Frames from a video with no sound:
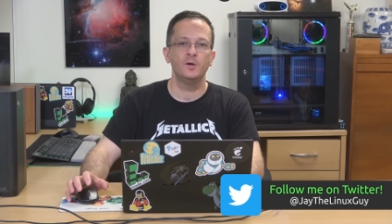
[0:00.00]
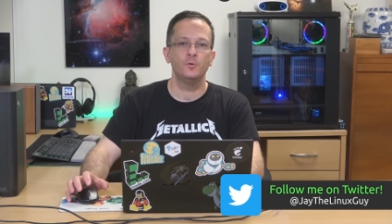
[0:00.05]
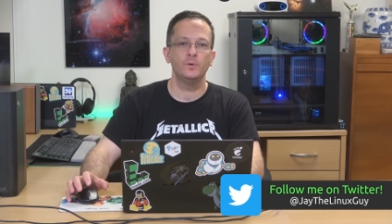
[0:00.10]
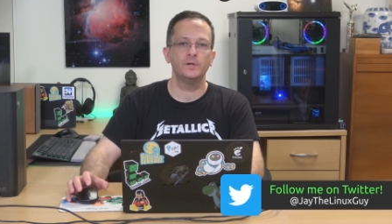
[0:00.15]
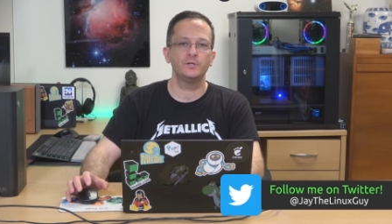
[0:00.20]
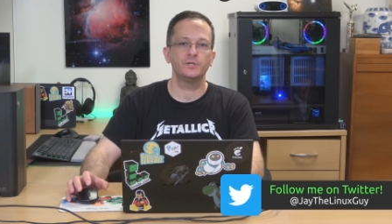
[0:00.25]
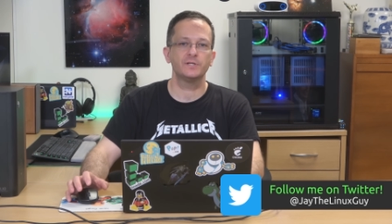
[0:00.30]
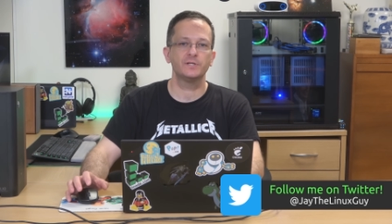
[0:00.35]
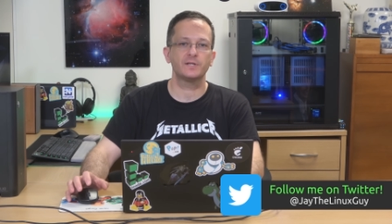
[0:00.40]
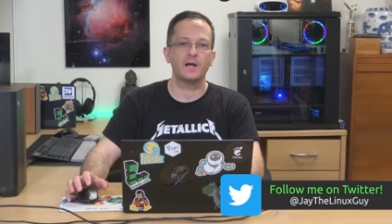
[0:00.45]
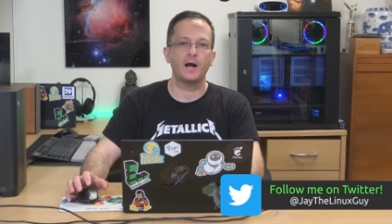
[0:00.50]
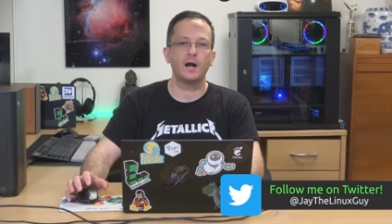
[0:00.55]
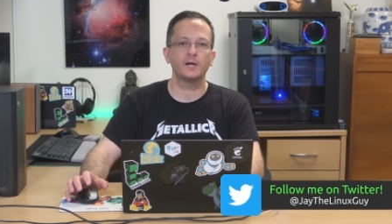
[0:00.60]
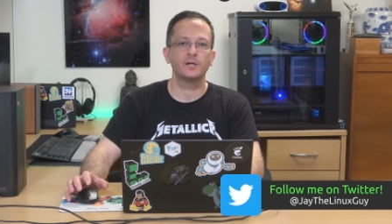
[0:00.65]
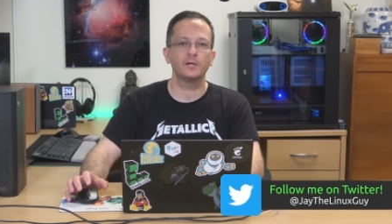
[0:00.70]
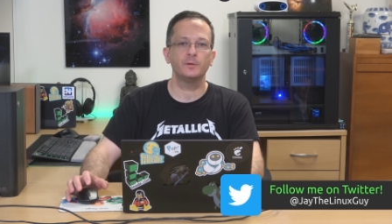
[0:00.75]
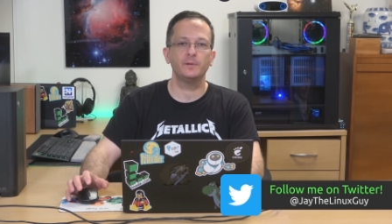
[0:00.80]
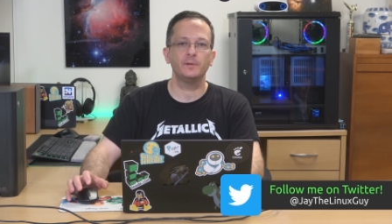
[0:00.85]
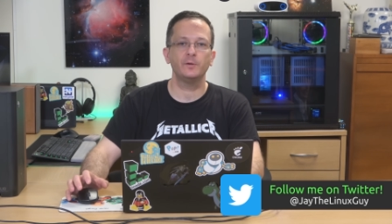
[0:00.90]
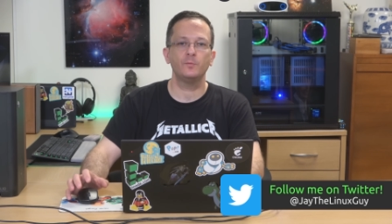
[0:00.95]
which is
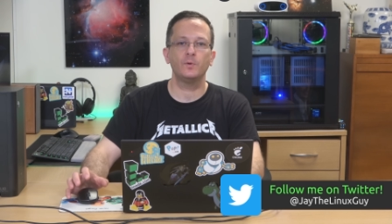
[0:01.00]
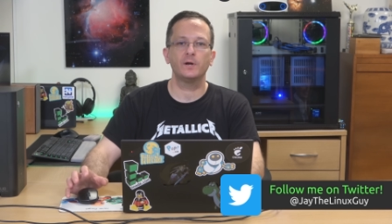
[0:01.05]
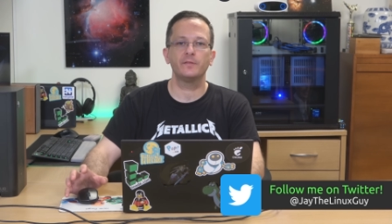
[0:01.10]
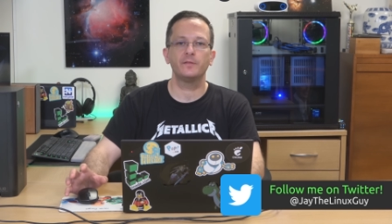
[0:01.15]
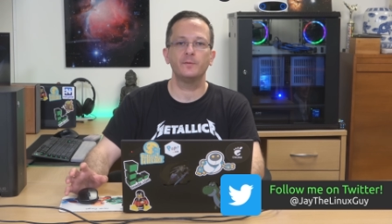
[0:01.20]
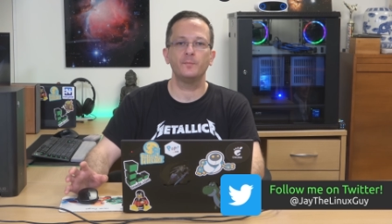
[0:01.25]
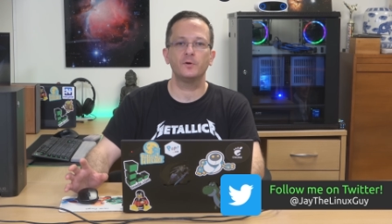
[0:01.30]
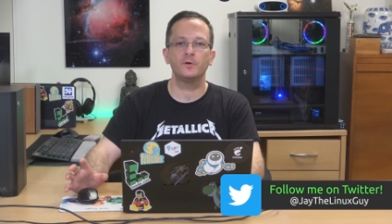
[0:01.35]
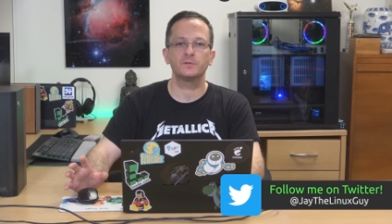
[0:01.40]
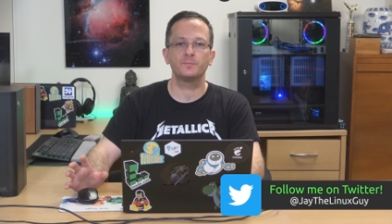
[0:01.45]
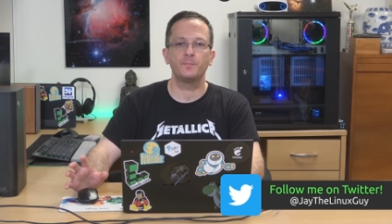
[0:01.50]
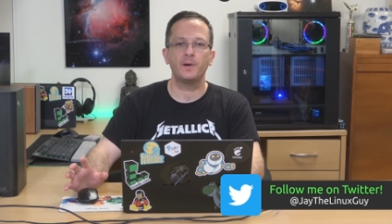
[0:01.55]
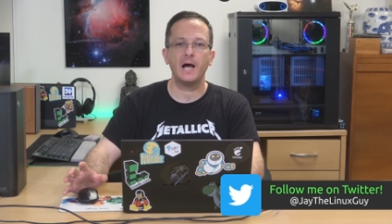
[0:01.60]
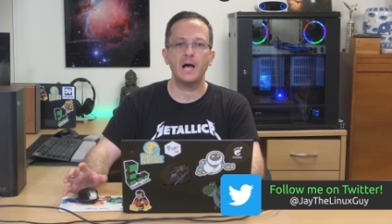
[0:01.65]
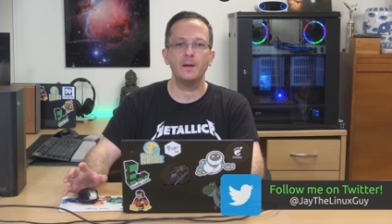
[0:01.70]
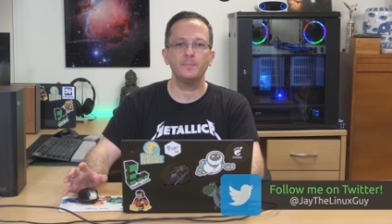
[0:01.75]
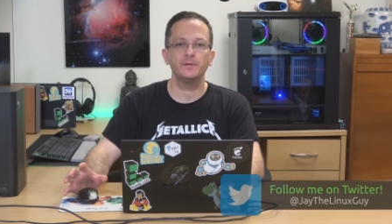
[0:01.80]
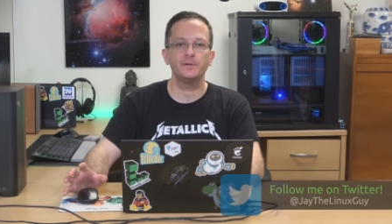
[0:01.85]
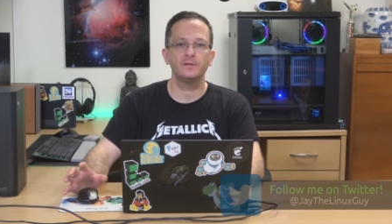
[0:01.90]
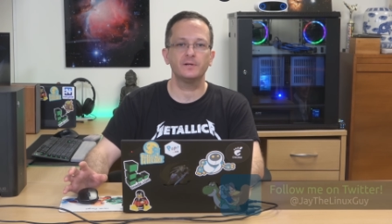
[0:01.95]
arguably one of the most
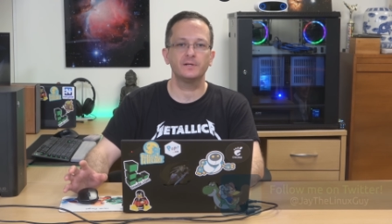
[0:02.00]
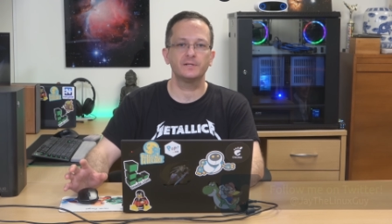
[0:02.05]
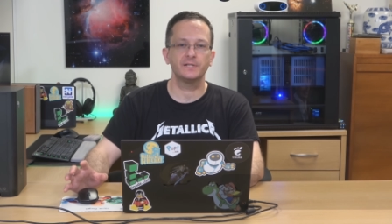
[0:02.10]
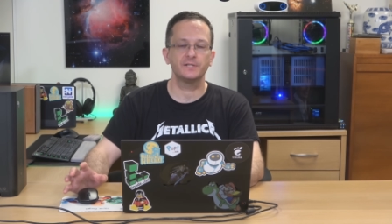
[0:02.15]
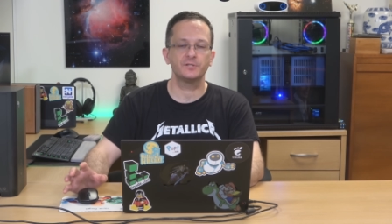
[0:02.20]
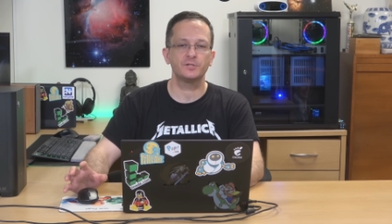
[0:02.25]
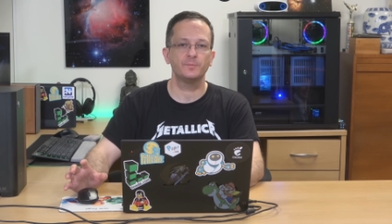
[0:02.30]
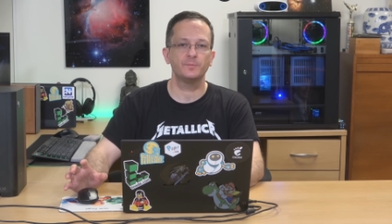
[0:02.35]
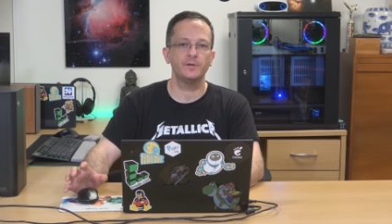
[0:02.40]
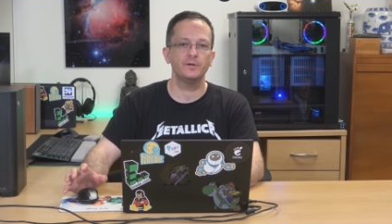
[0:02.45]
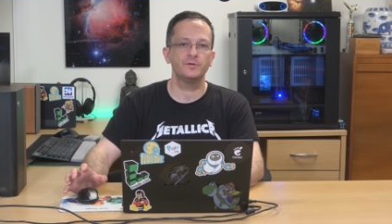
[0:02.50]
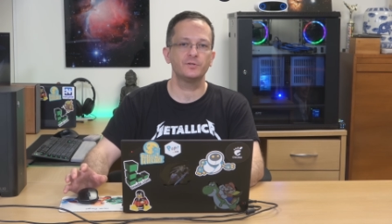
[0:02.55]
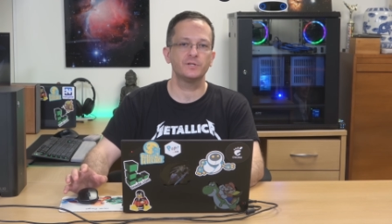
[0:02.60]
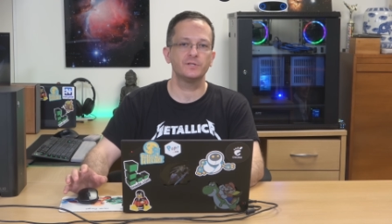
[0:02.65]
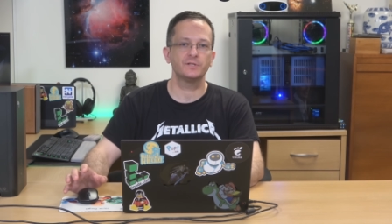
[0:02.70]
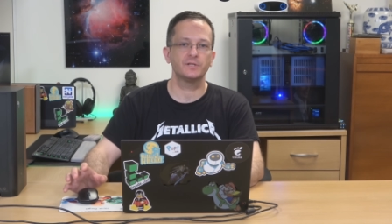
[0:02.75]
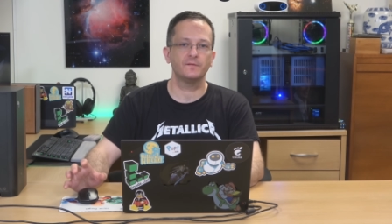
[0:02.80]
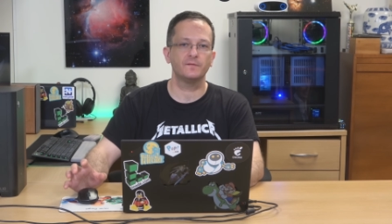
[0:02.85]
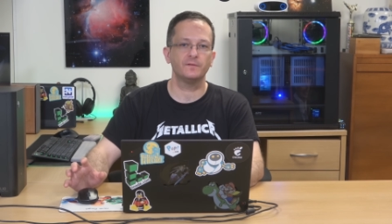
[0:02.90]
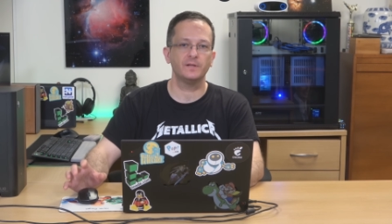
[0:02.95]
popular
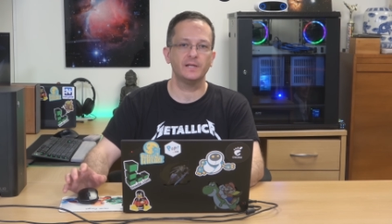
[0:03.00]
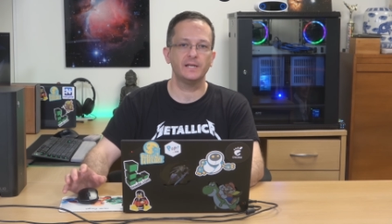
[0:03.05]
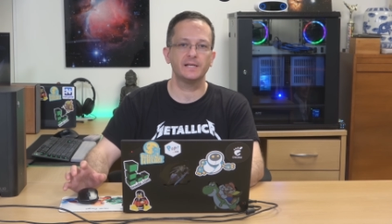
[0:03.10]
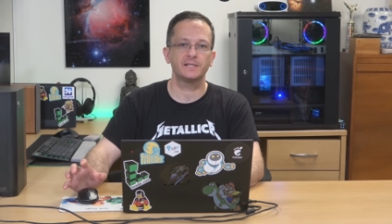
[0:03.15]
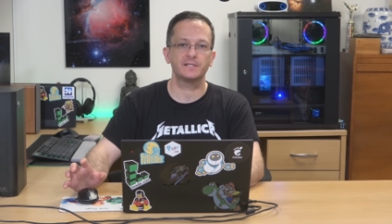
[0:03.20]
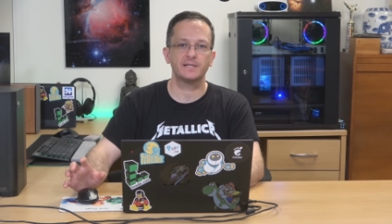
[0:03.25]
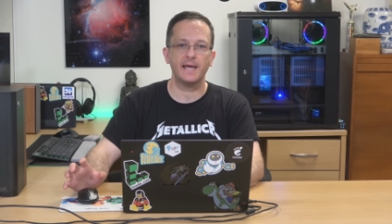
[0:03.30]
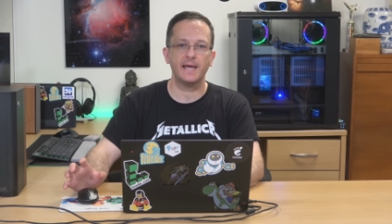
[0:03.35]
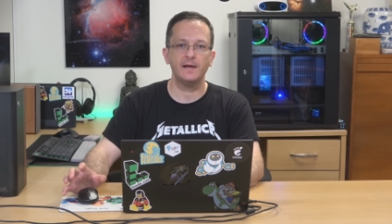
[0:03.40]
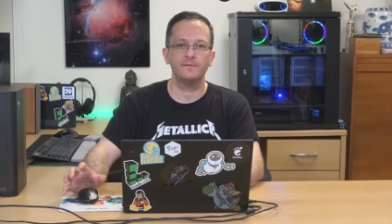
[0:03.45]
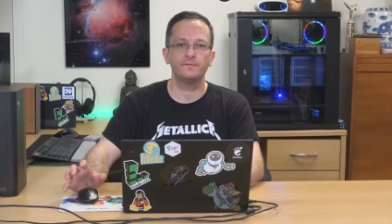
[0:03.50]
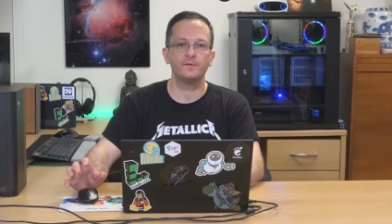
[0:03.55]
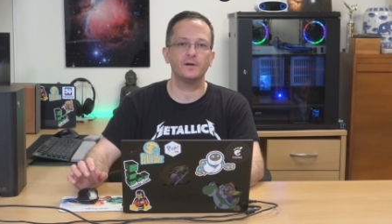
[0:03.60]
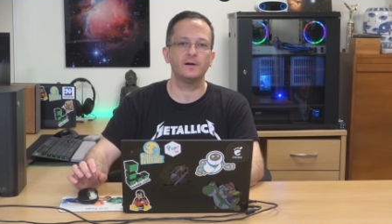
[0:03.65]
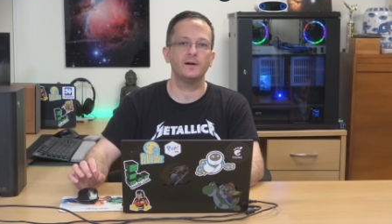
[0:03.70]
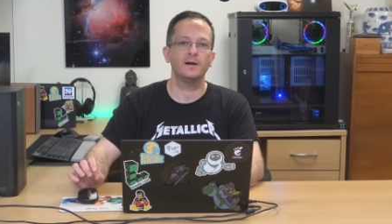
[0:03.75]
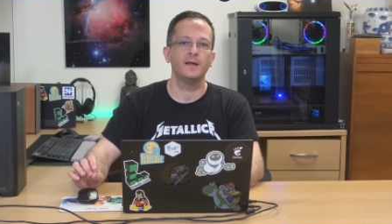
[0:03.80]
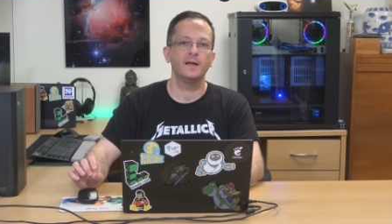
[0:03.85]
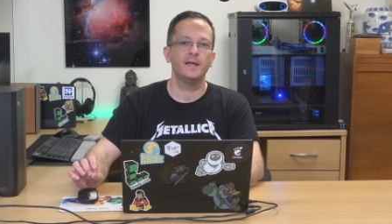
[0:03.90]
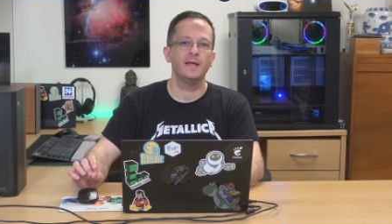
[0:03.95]
distributions of Linux
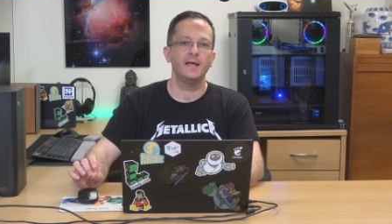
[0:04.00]
ever.